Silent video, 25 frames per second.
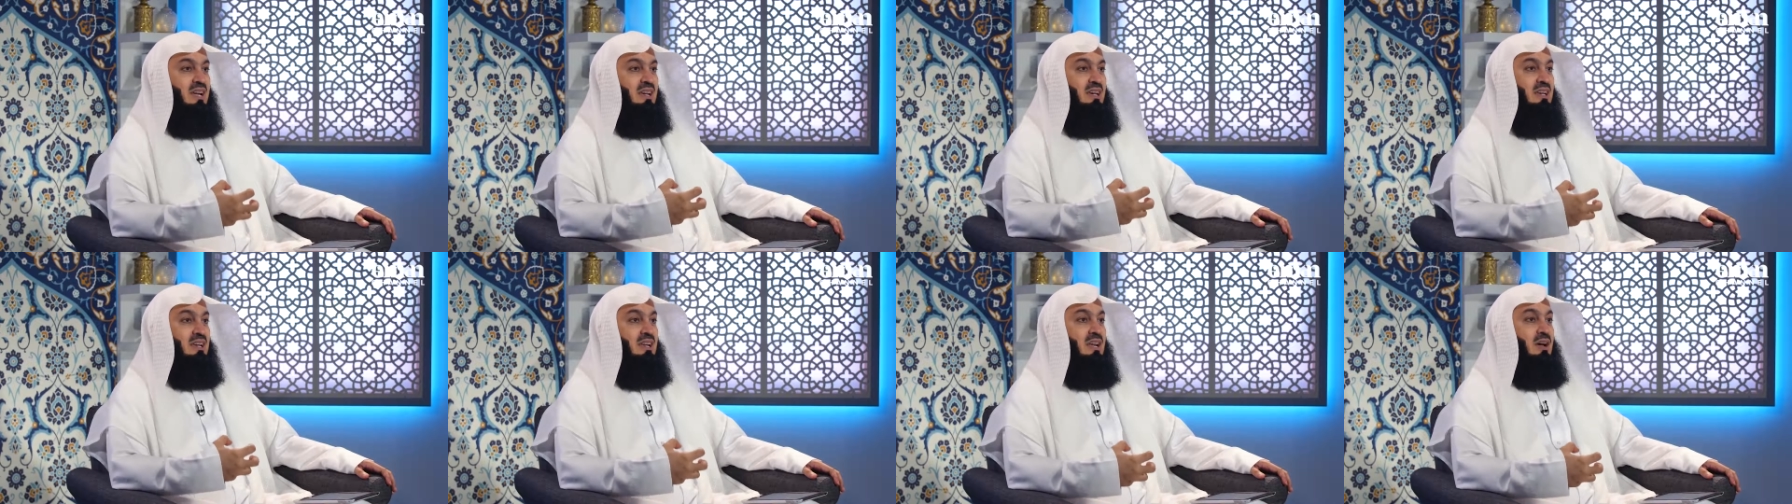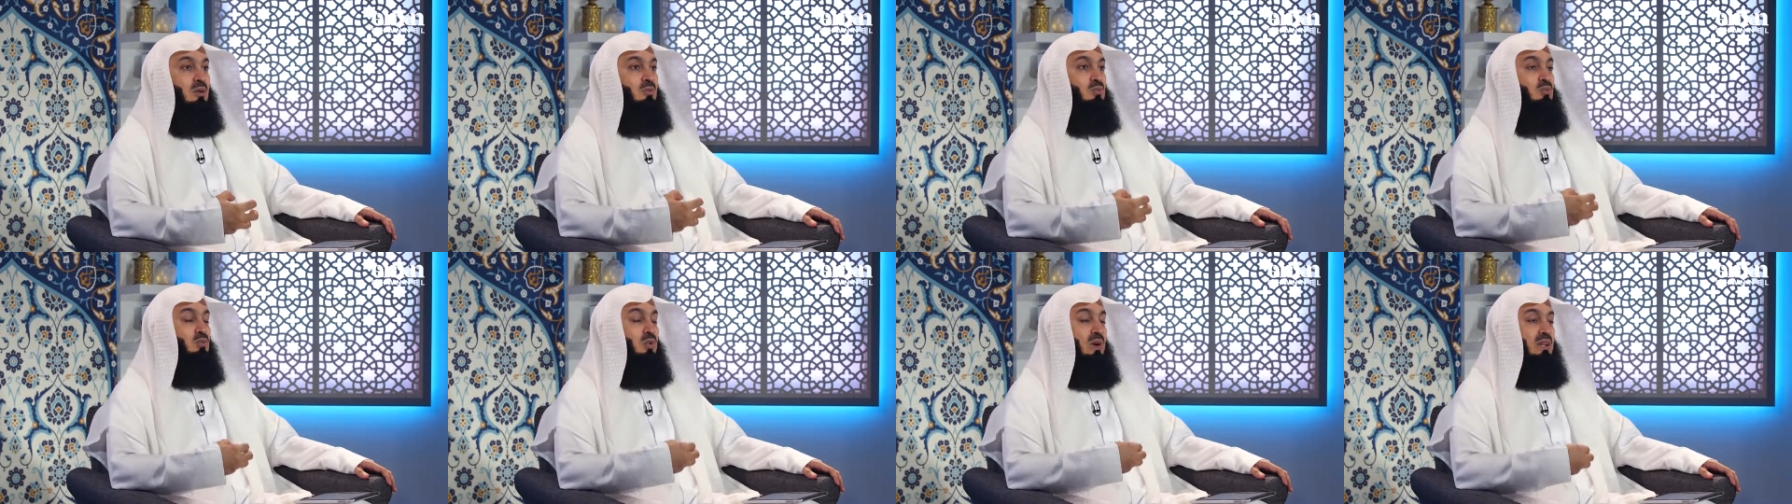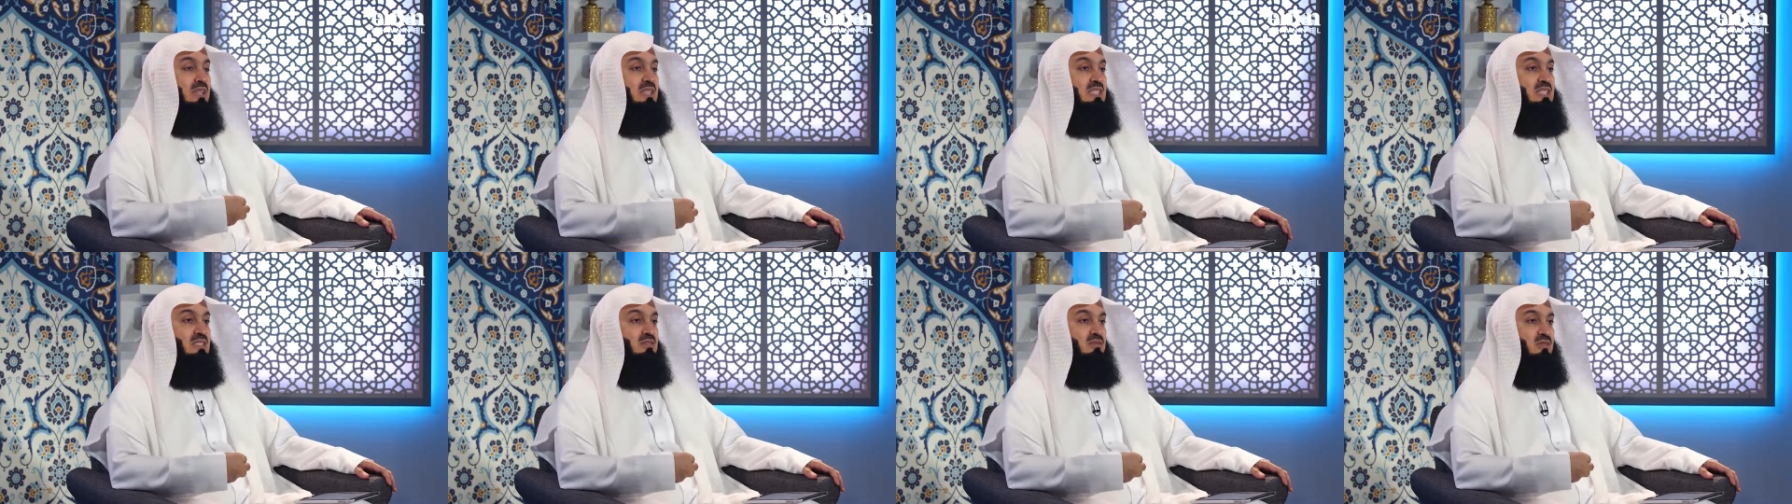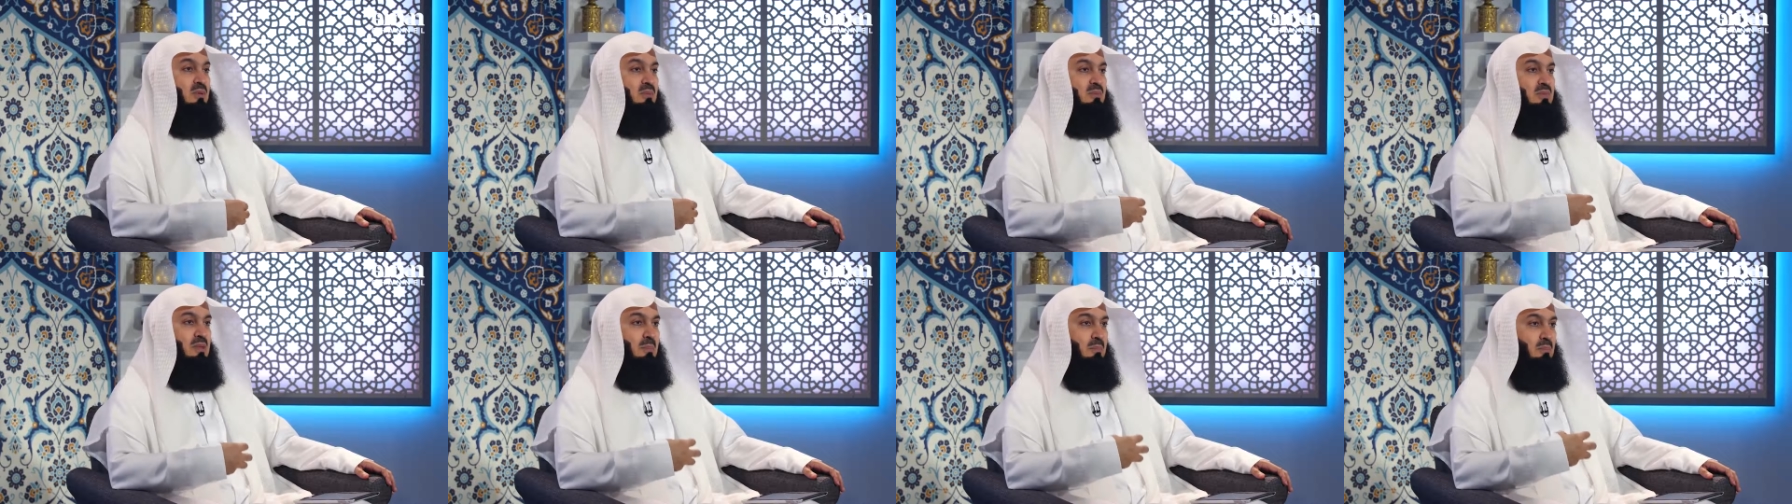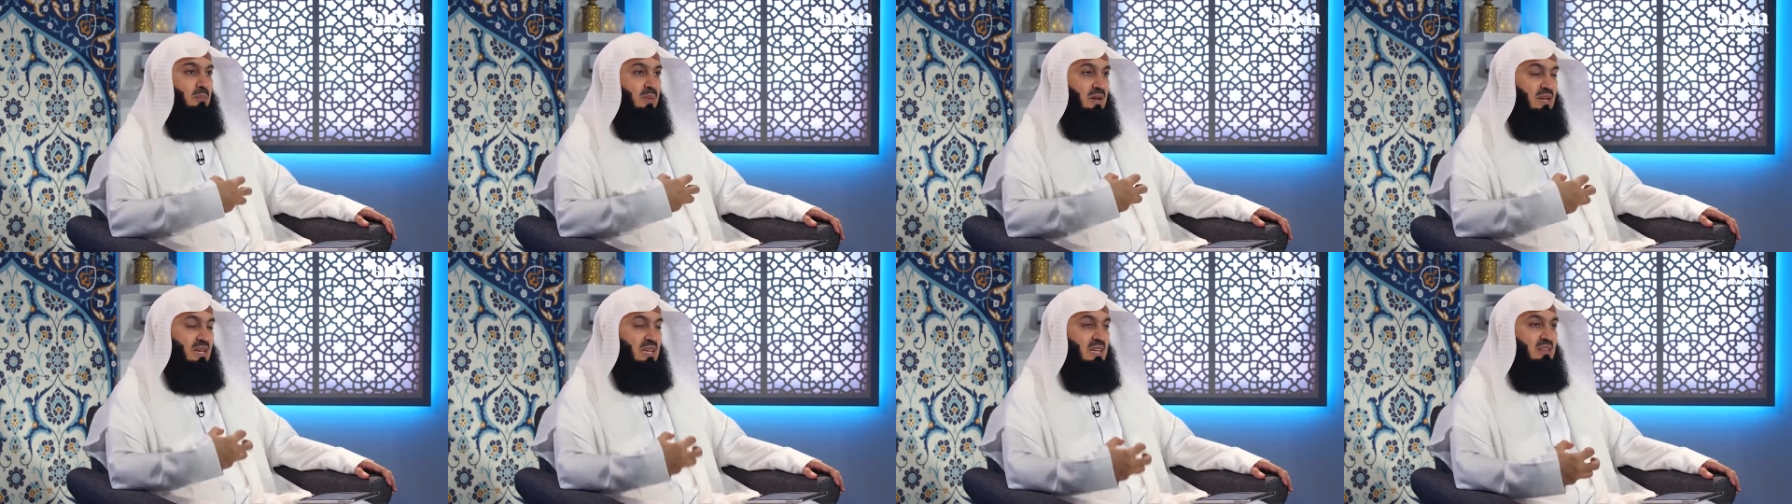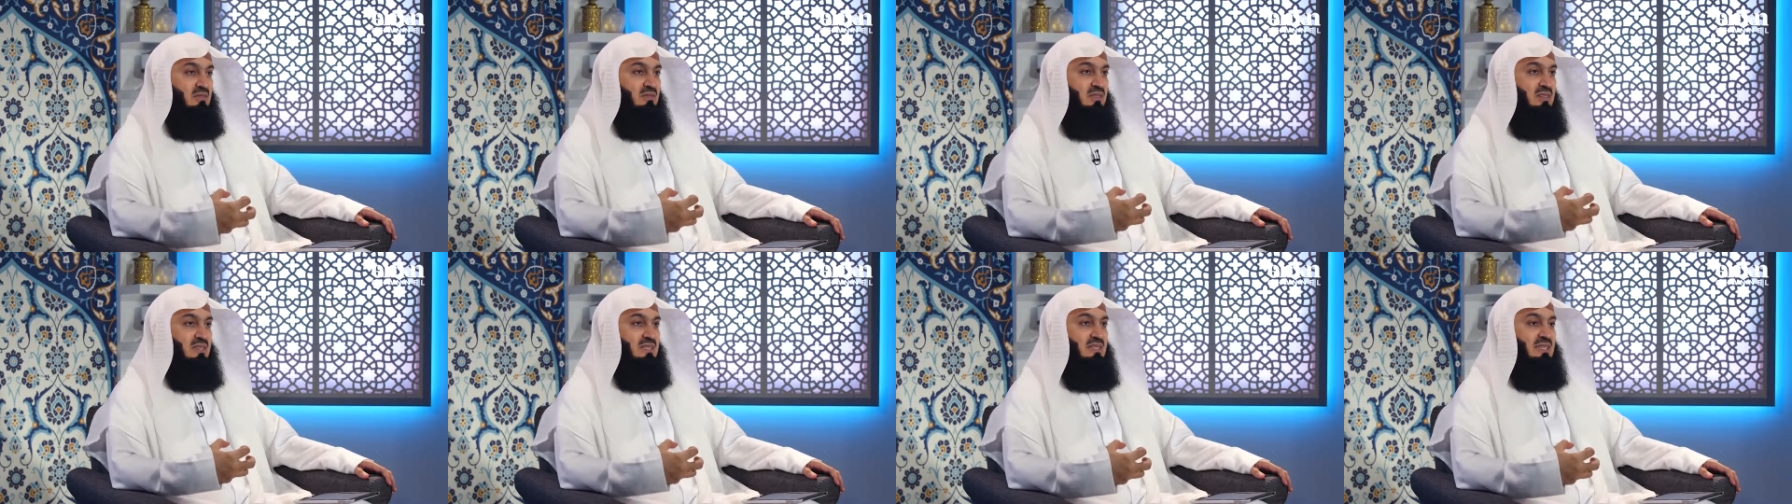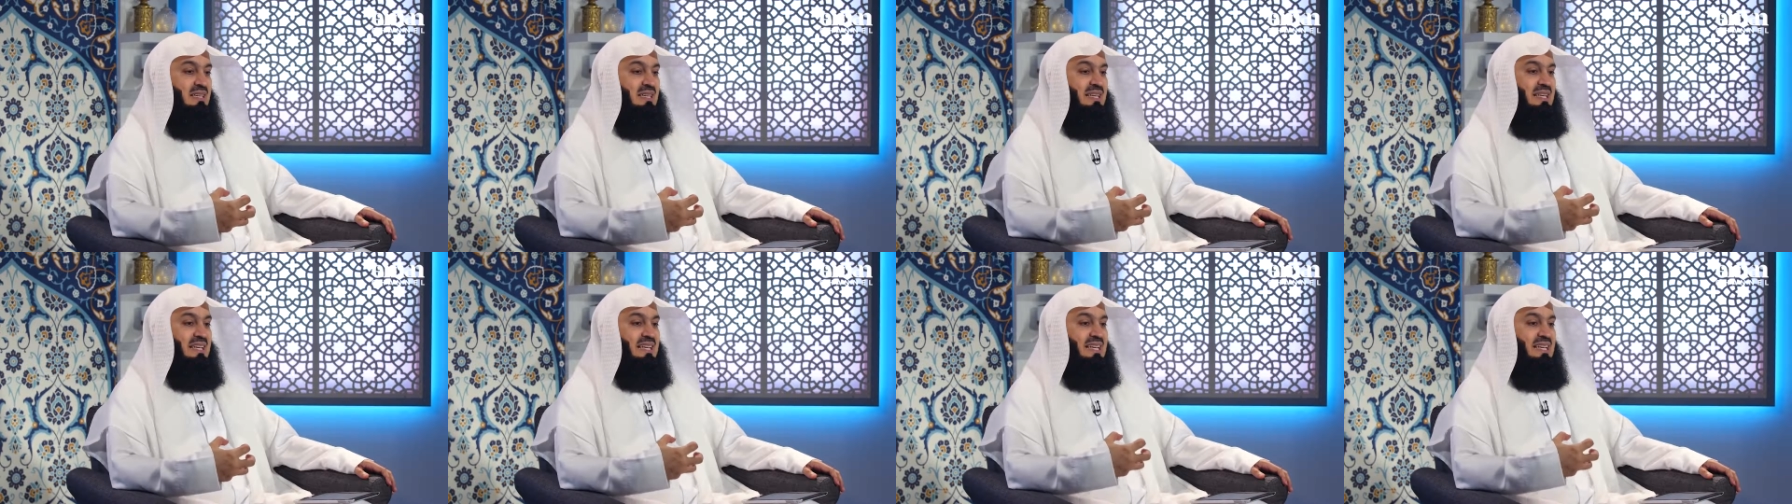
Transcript: Allah wants from the believers